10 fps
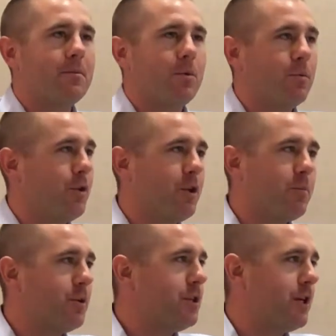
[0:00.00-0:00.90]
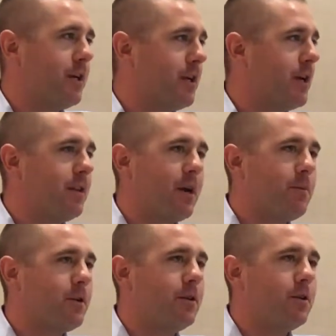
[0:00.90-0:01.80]
we really appreciate, again, the
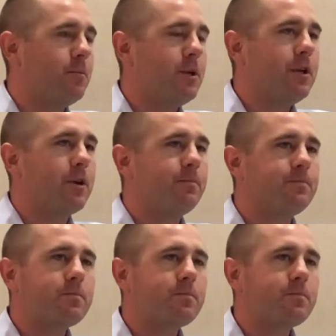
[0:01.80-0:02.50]
opportunity to be here.